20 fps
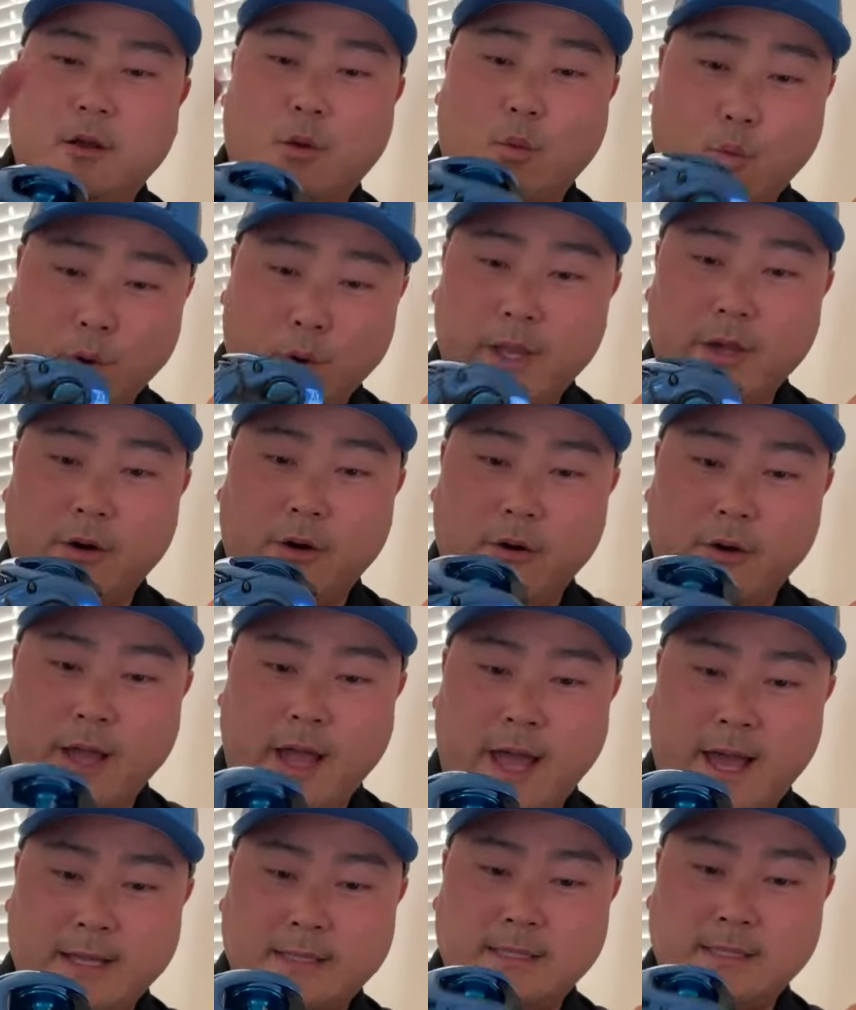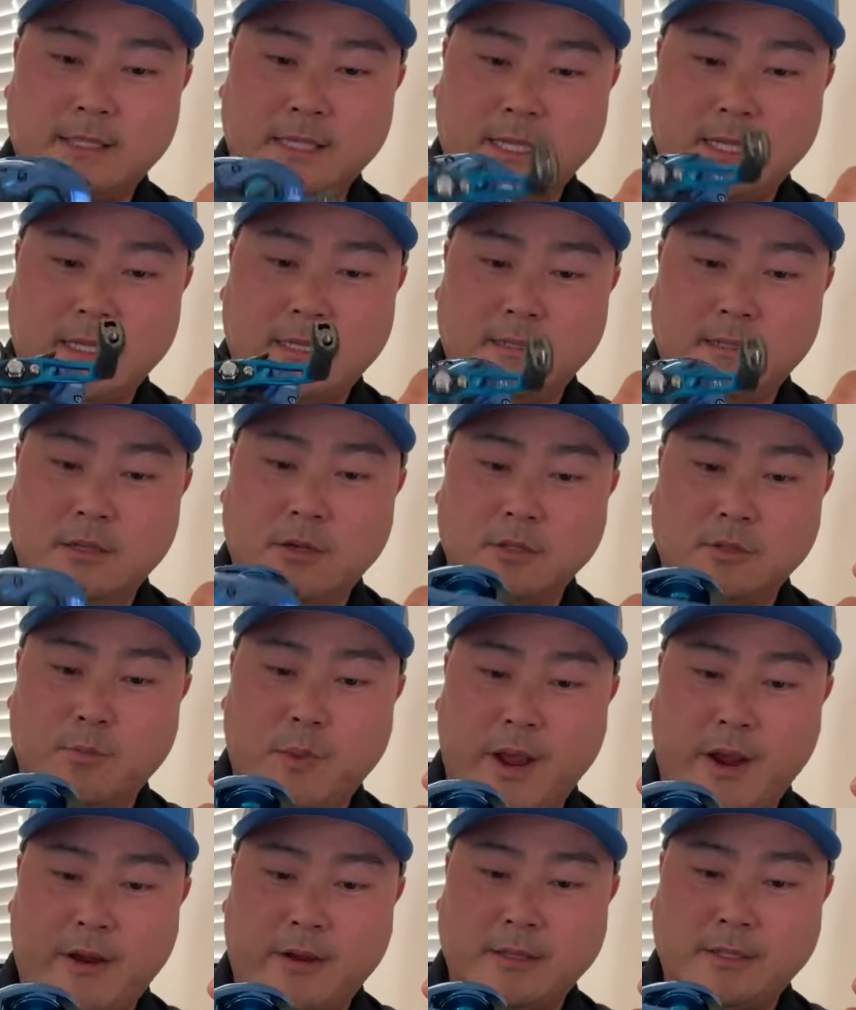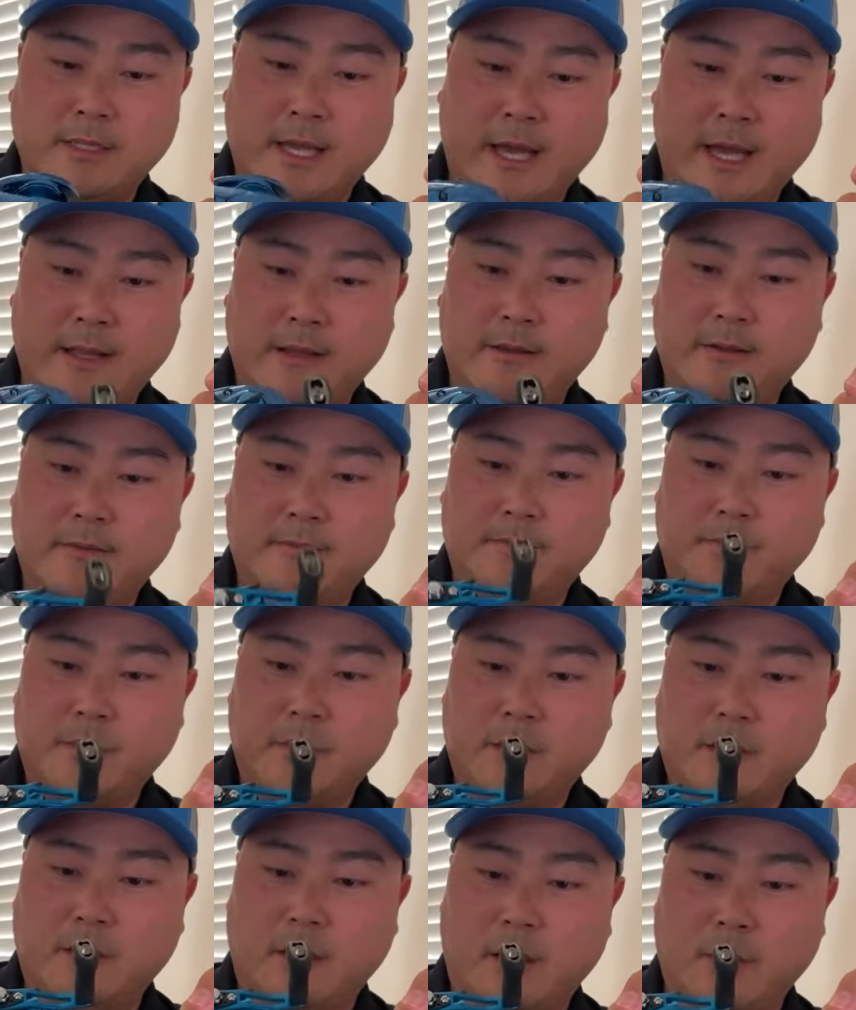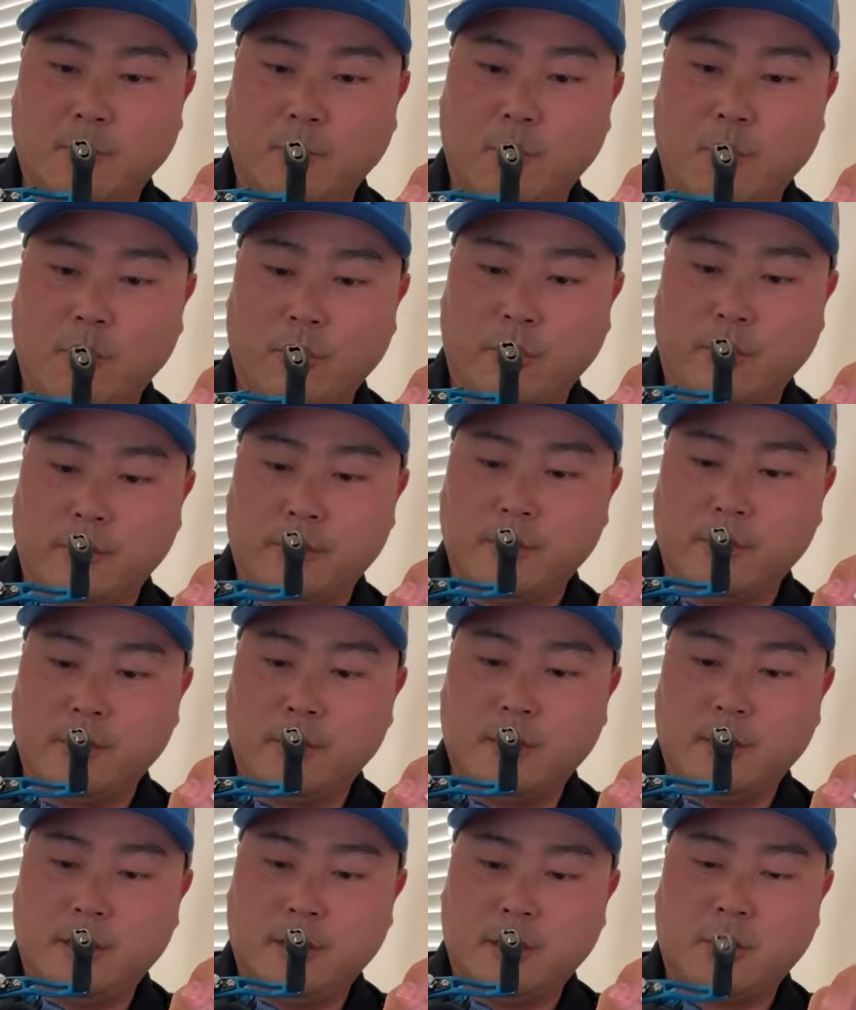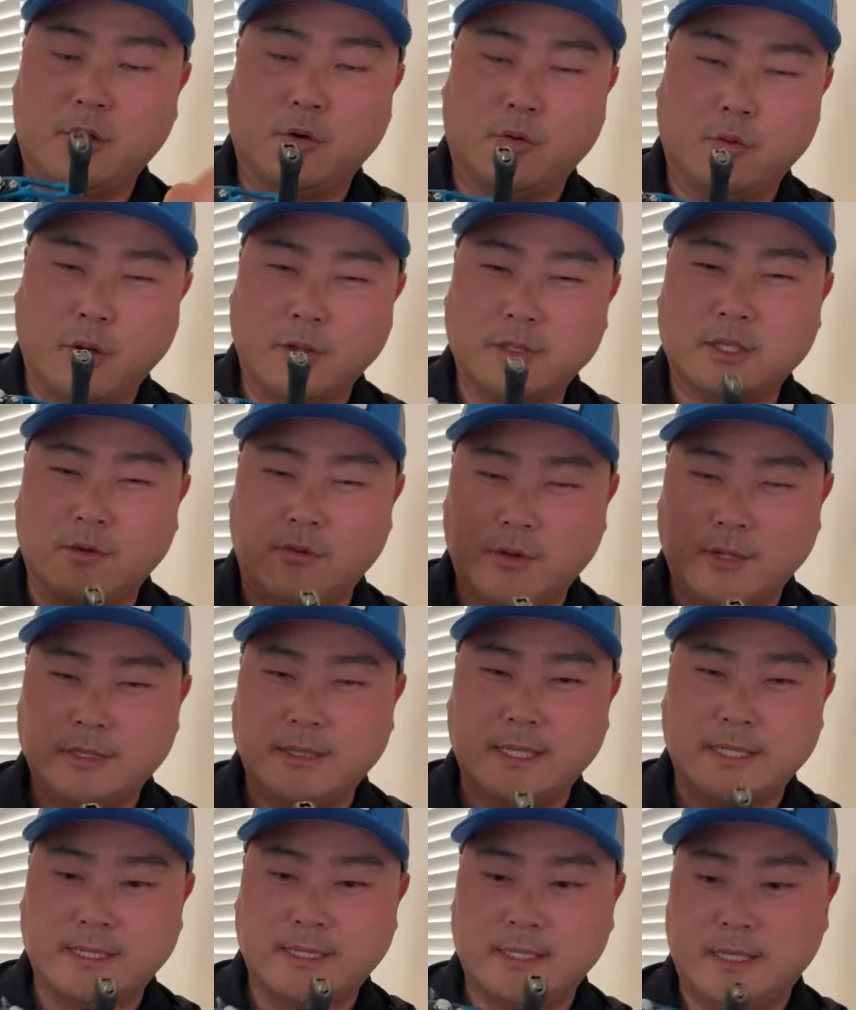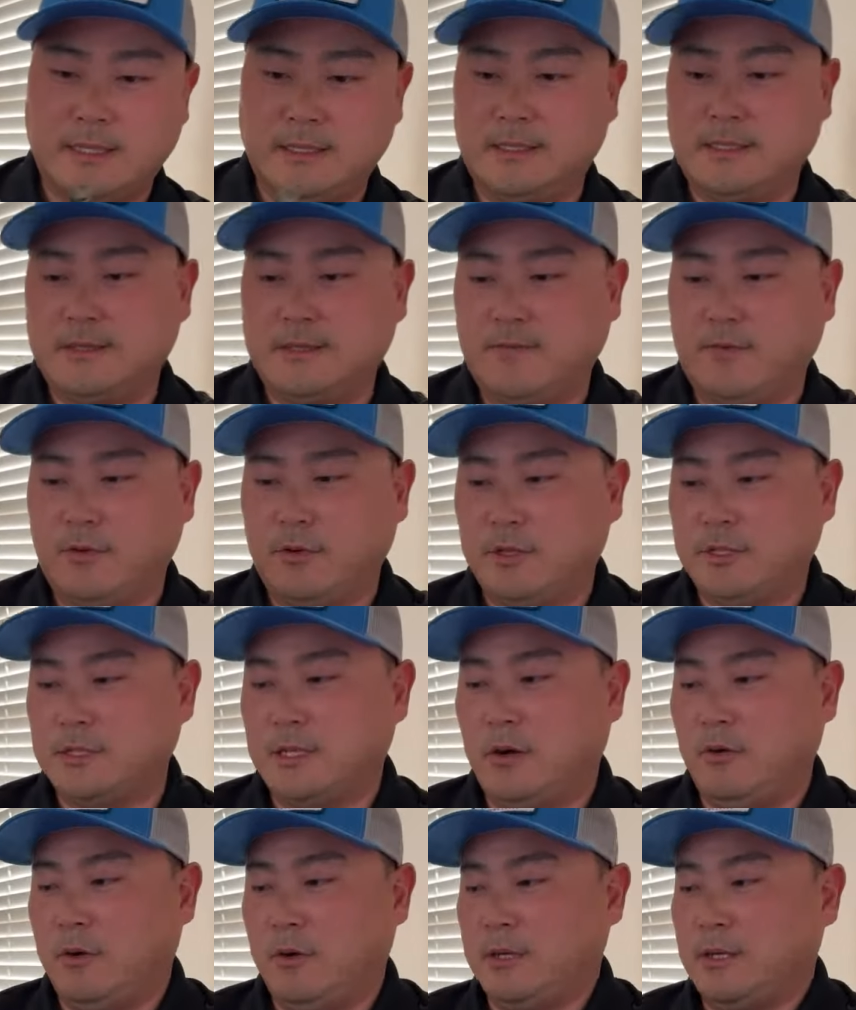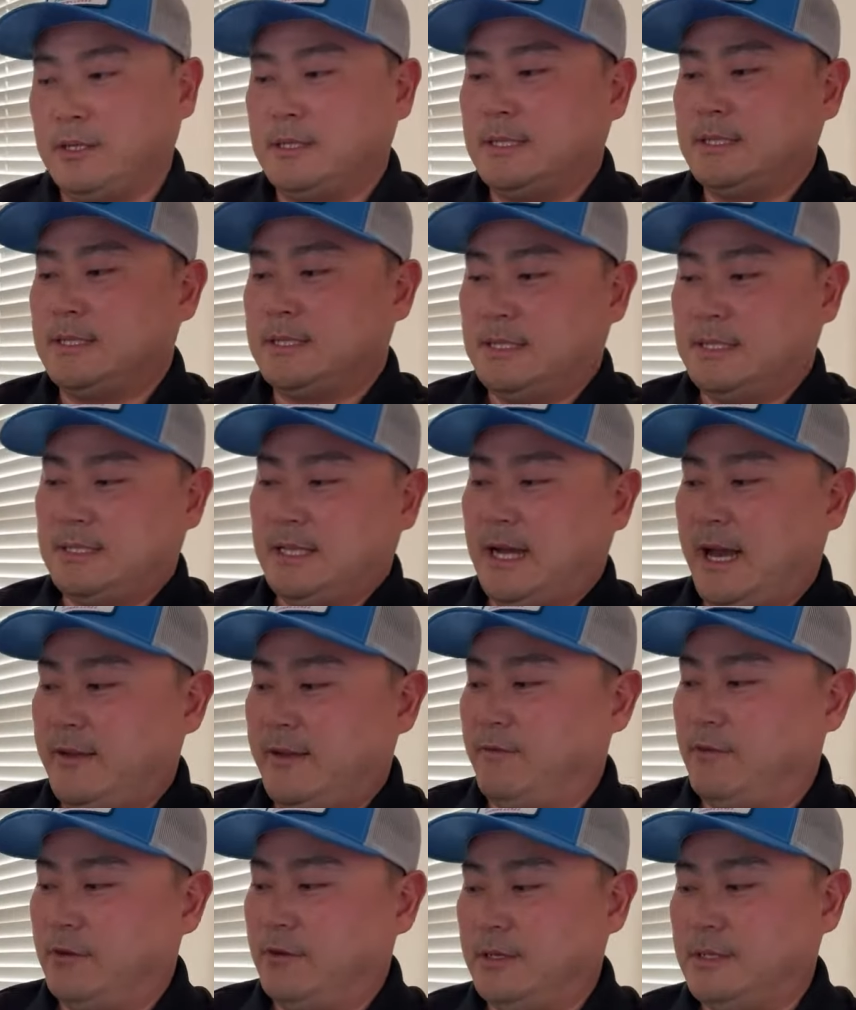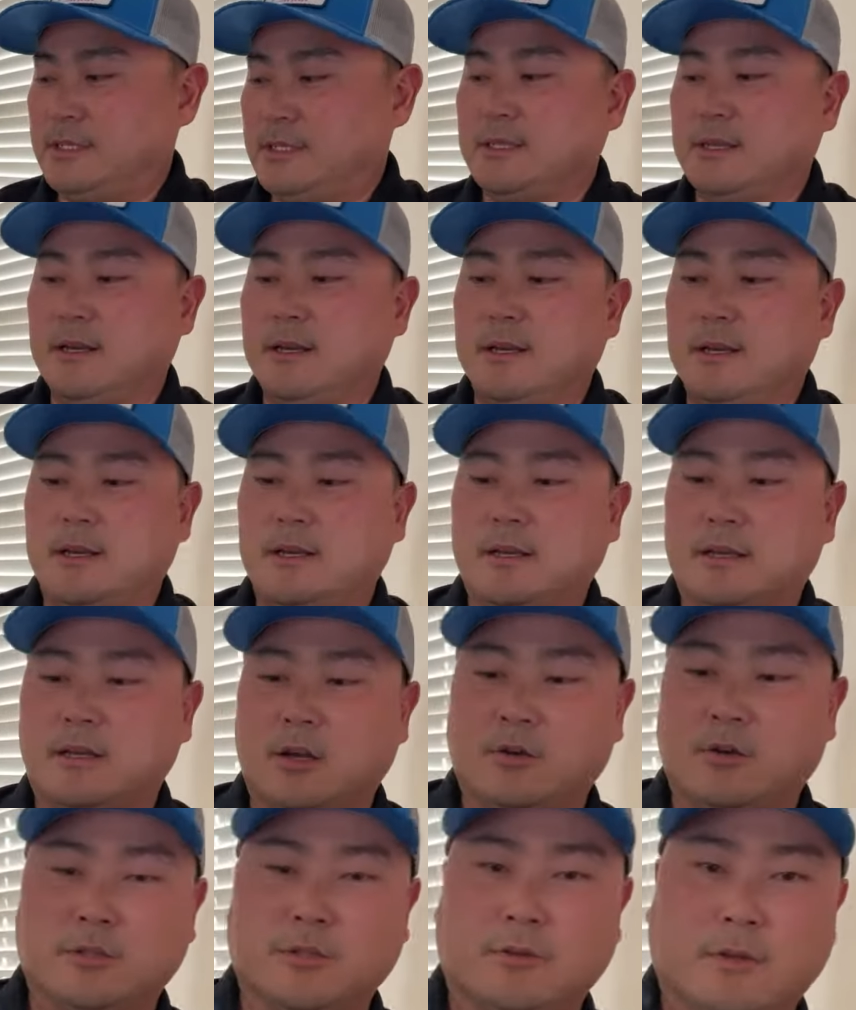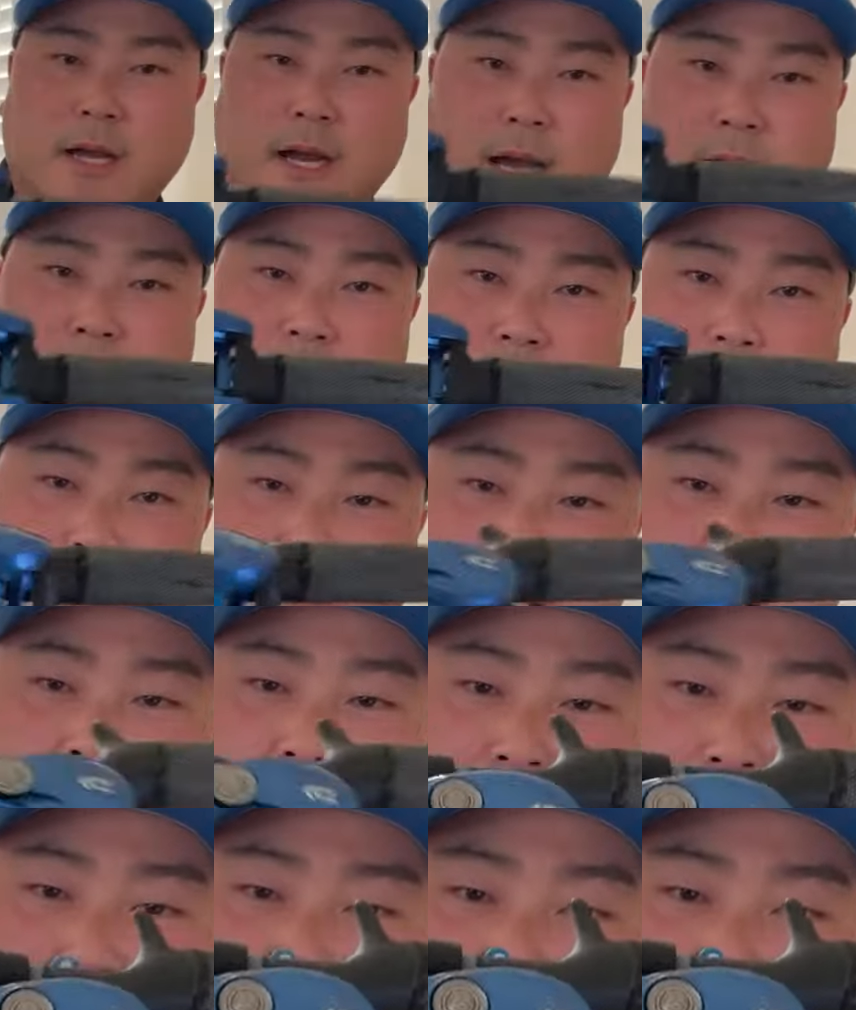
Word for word: reel has those bearings that are more corrosive resistance for the saltwater, because it's designed for us coastal guys. But yeah,